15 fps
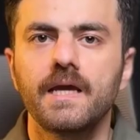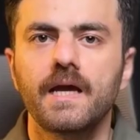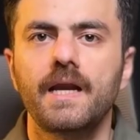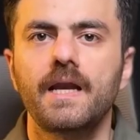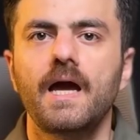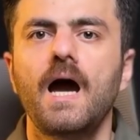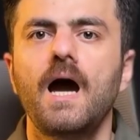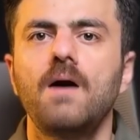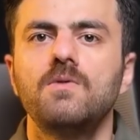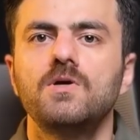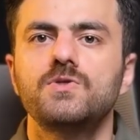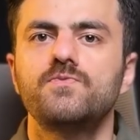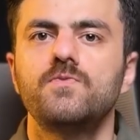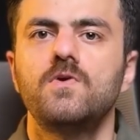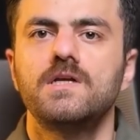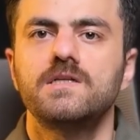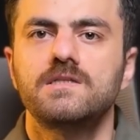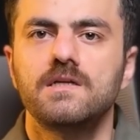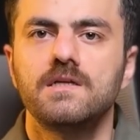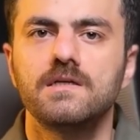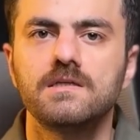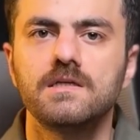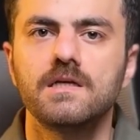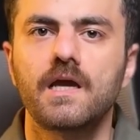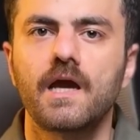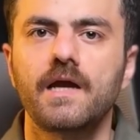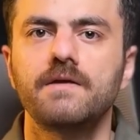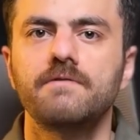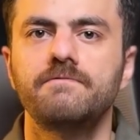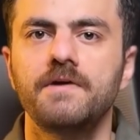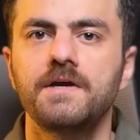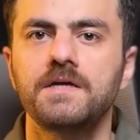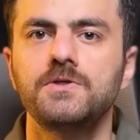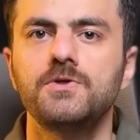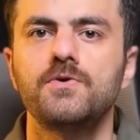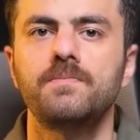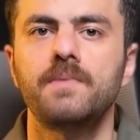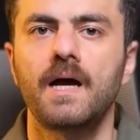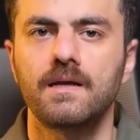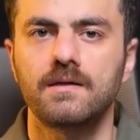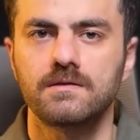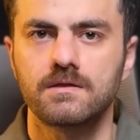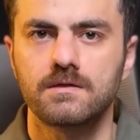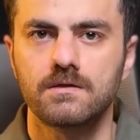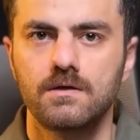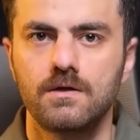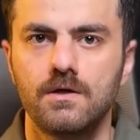and how much volatility can affect your balance.